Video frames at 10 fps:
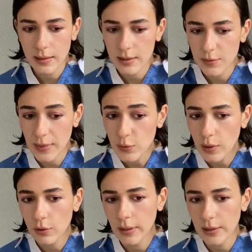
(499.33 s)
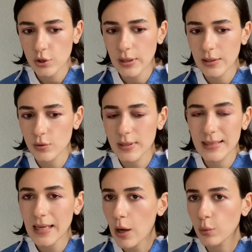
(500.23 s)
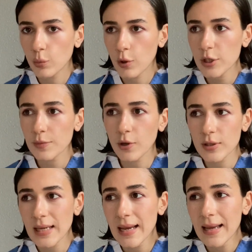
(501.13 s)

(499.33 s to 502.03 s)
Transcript: this menswear collection, and to see how it works, because